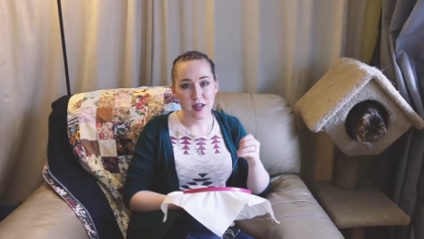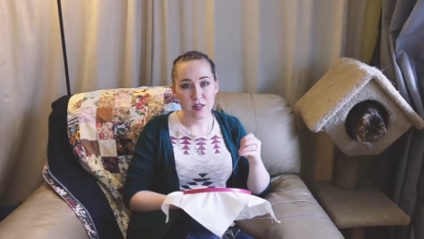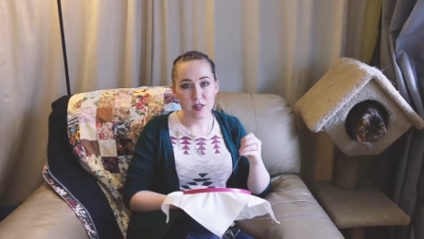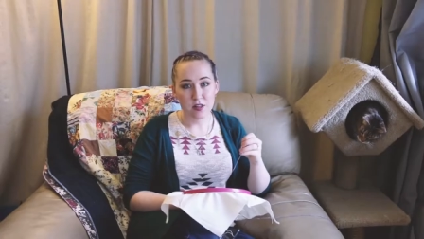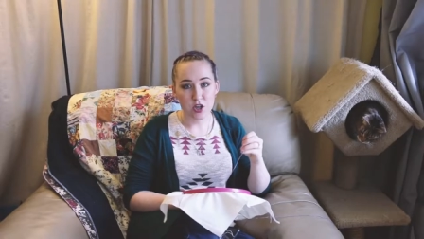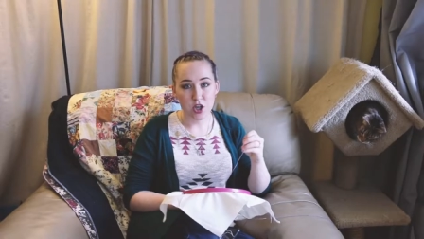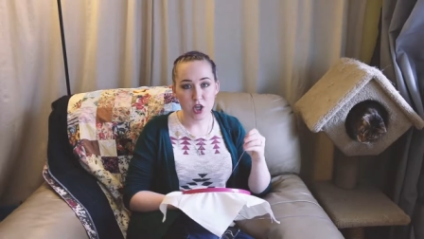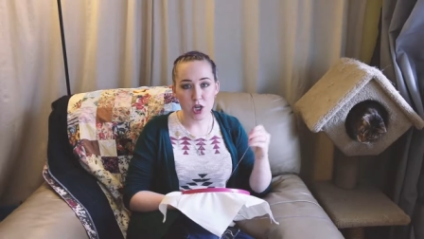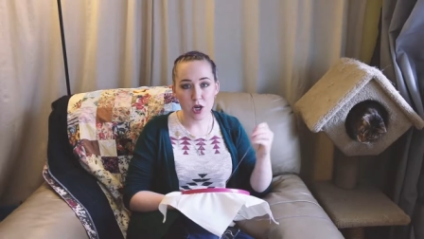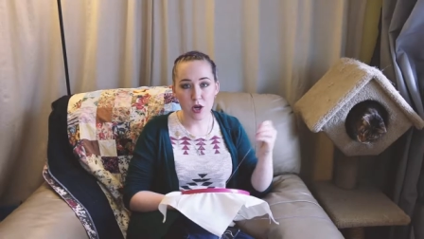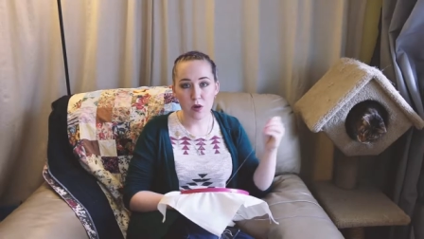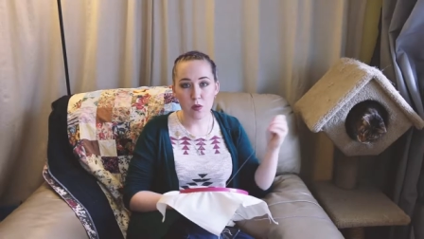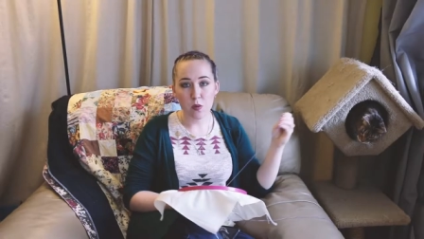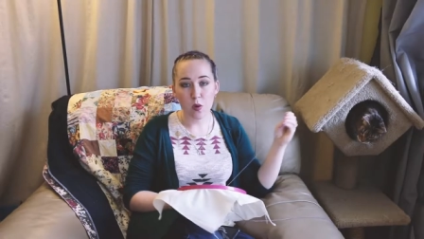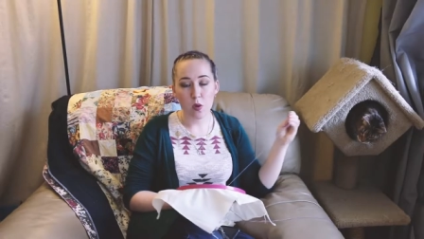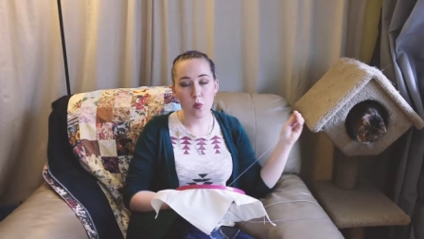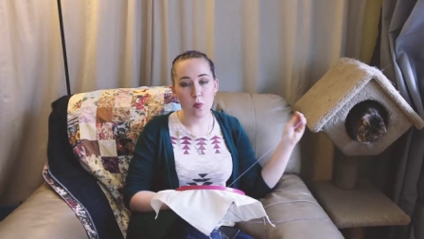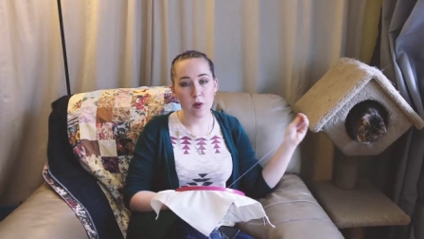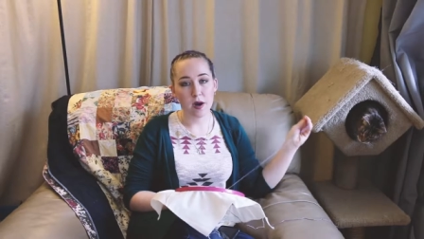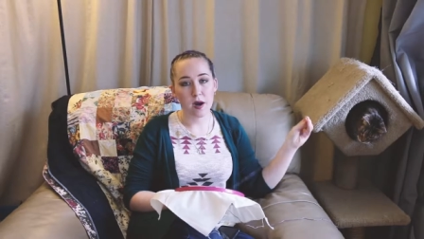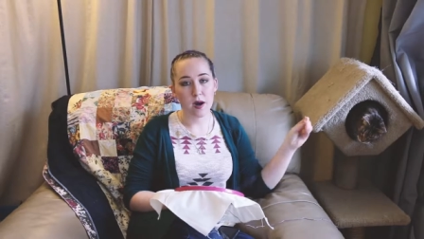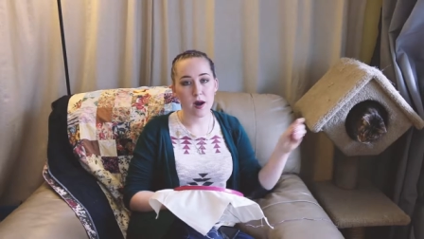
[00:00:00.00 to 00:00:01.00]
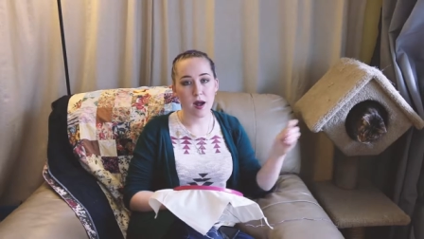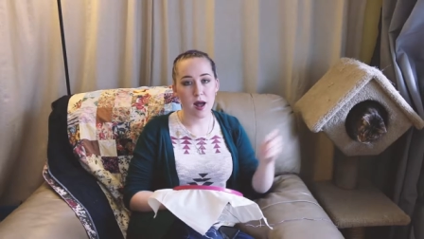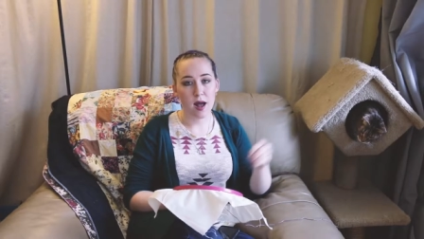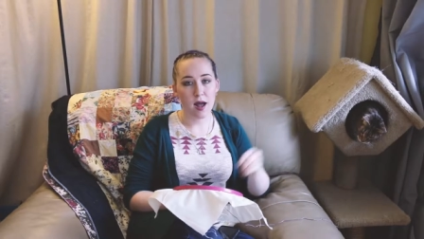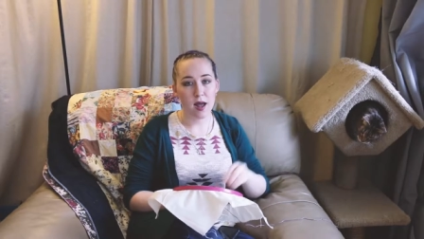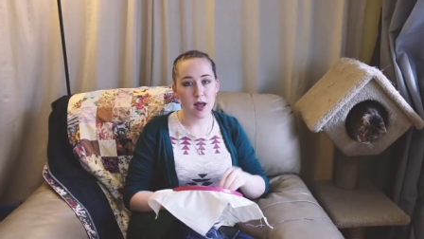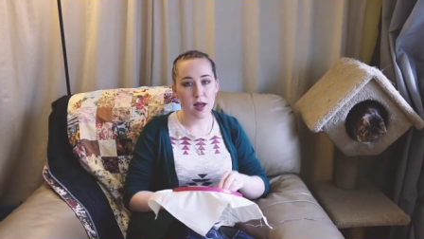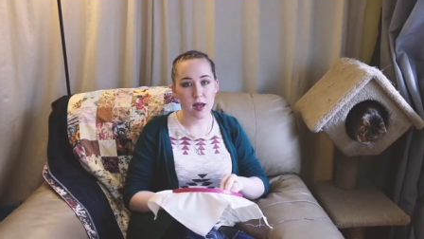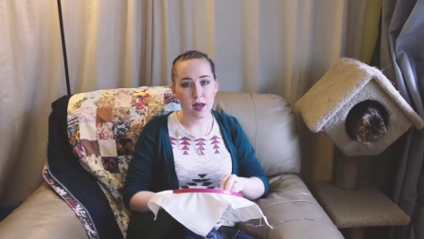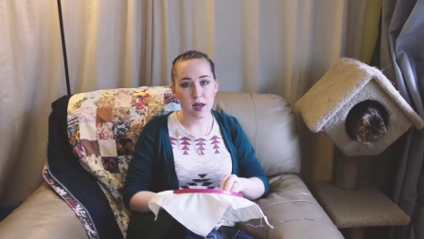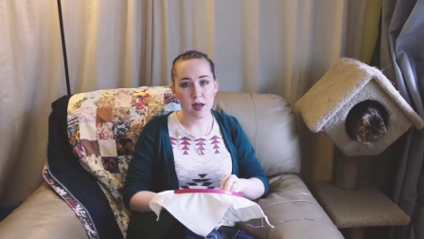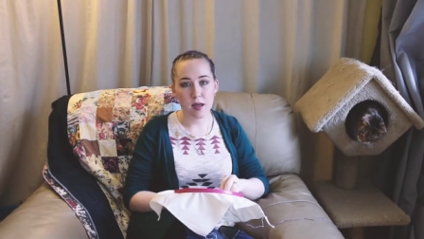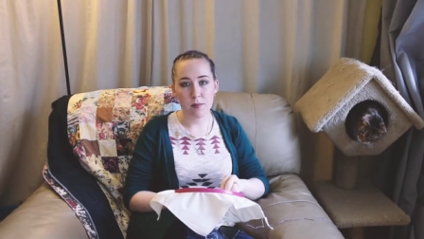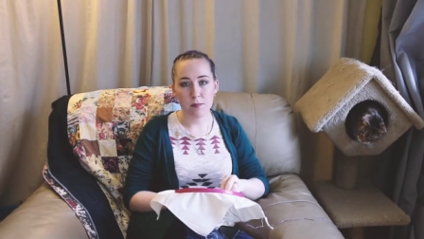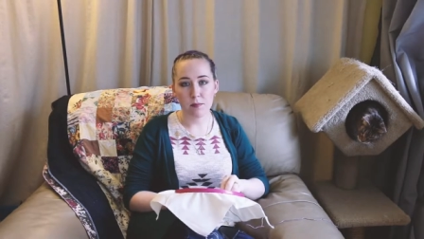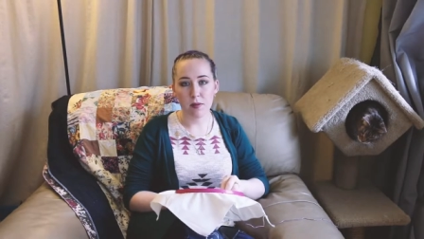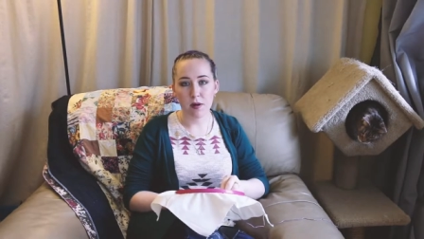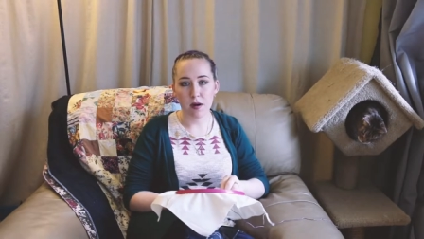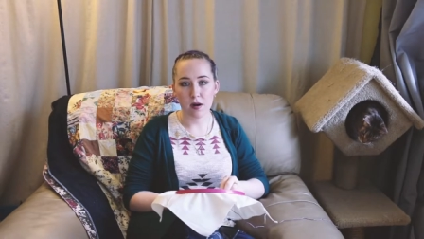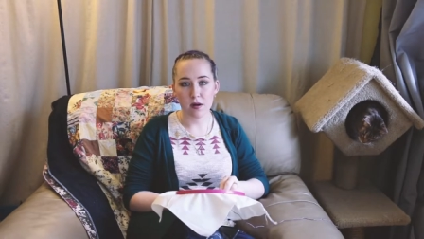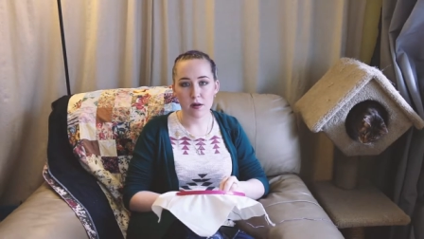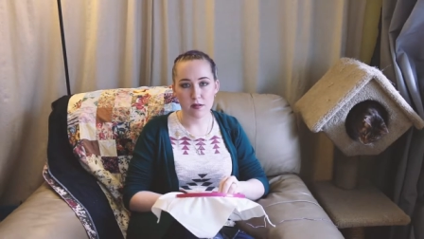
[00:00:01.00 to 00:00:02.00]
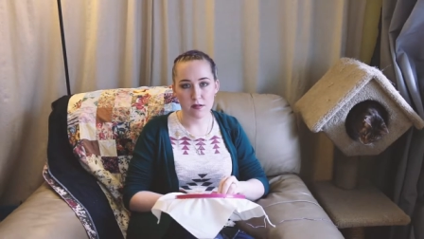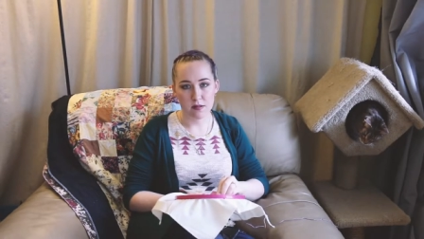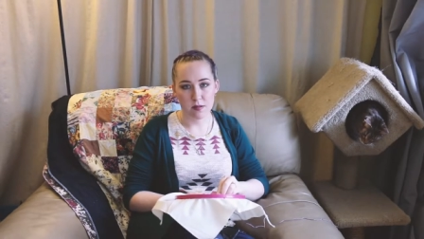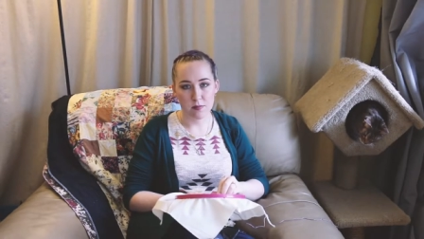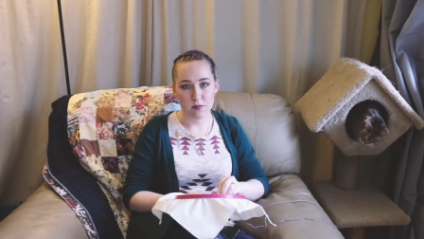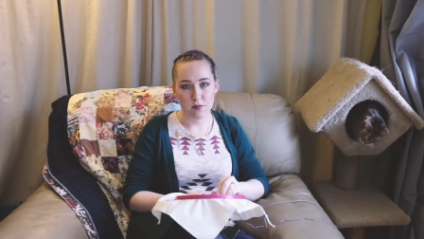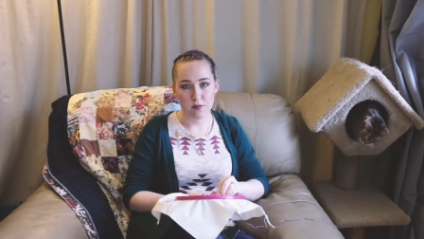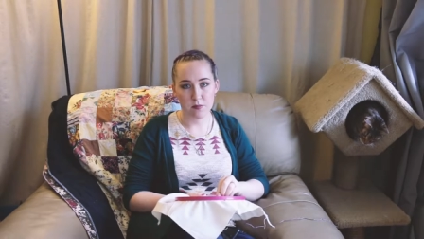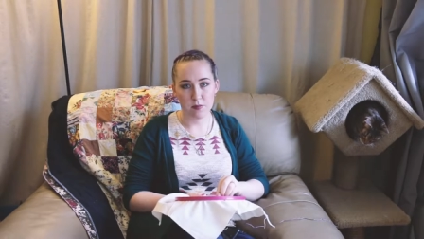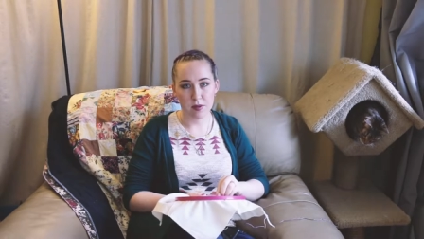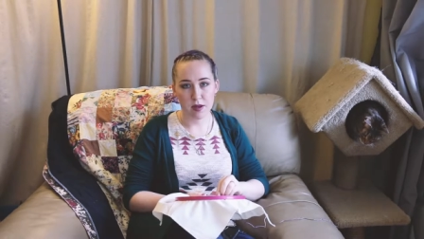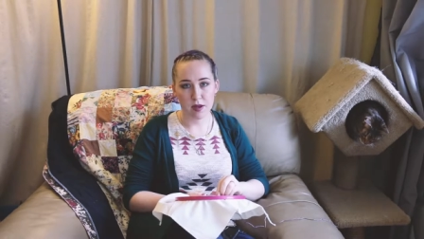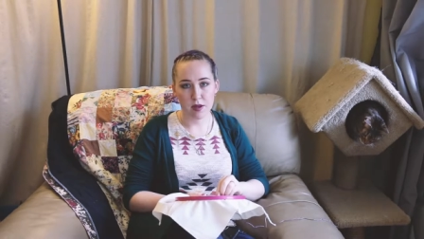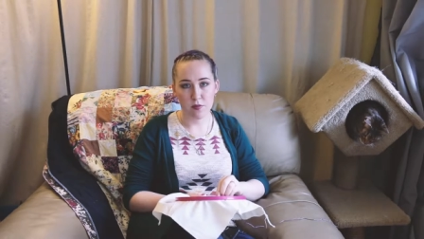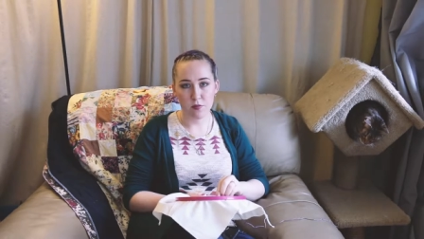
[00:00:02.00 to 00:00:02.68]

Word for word: the show where I impart some of my